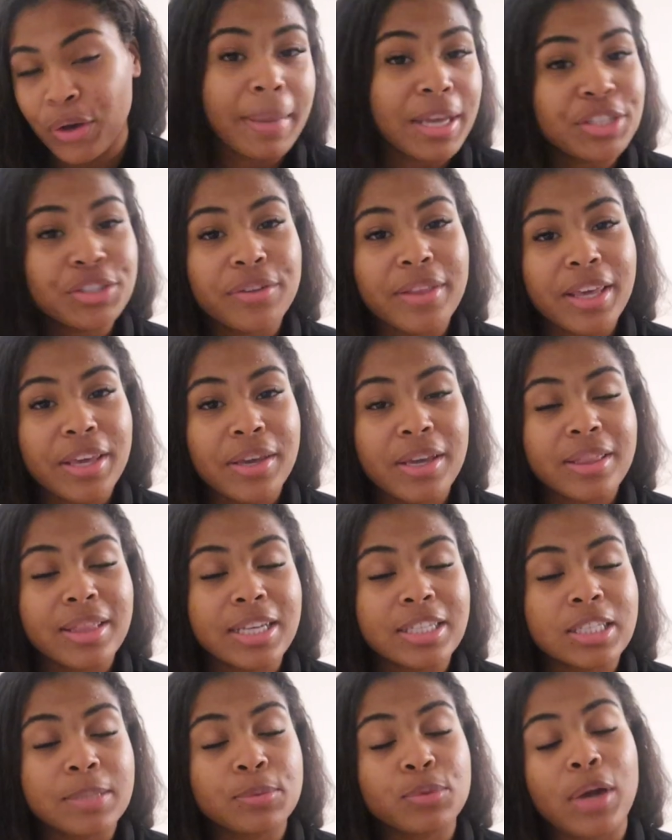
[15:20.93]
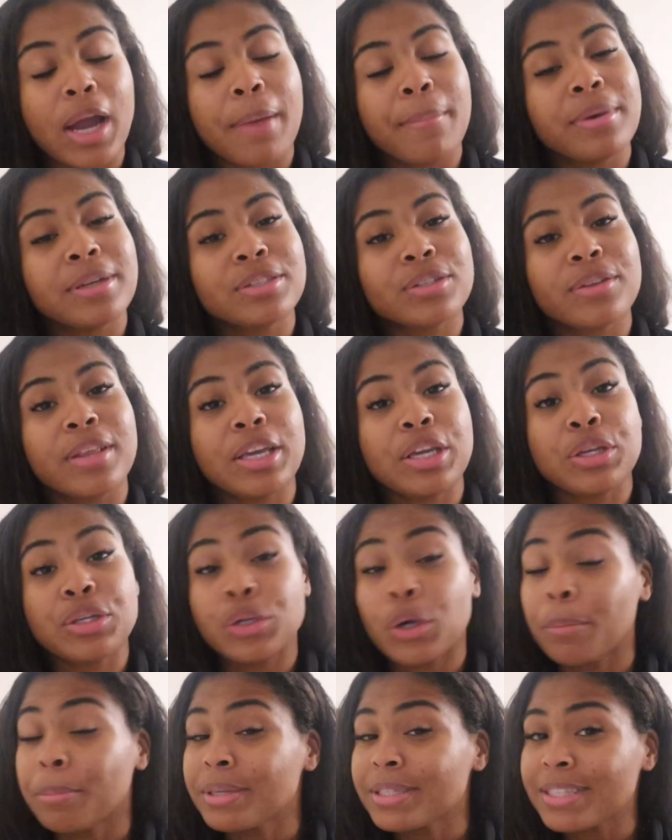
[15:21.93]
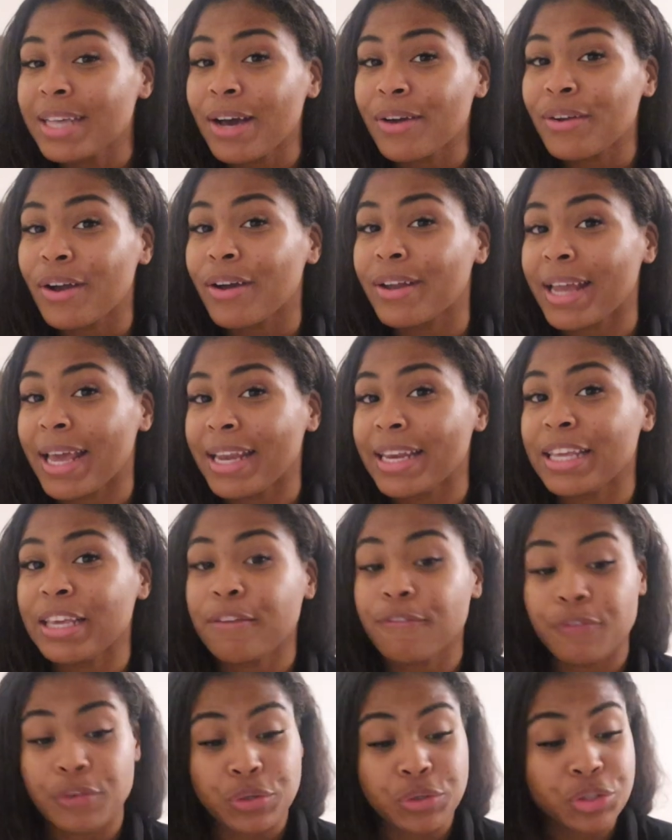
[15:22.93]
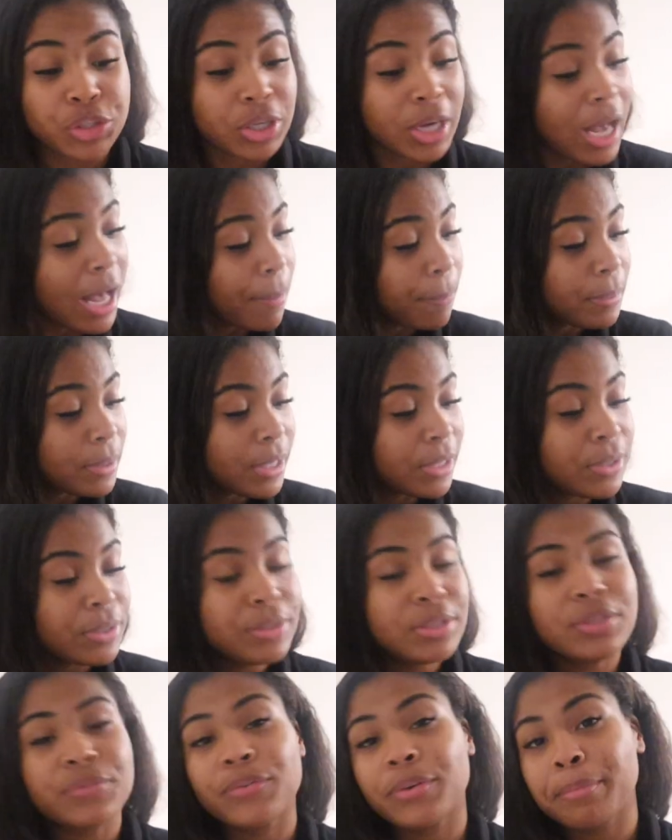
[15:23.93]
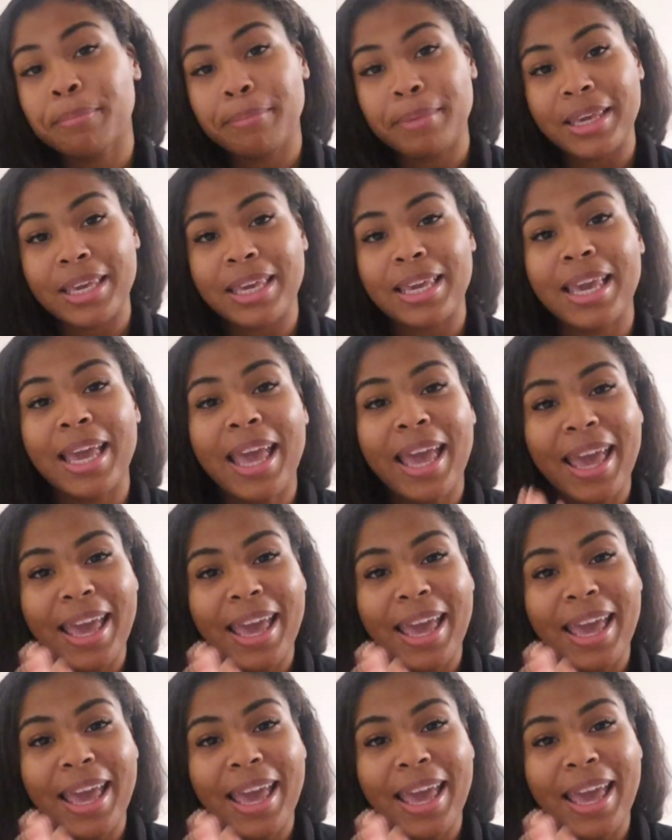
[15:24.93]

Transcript: Make sure that you hit that subscribe button so that you don't miss out on any future uploads from me.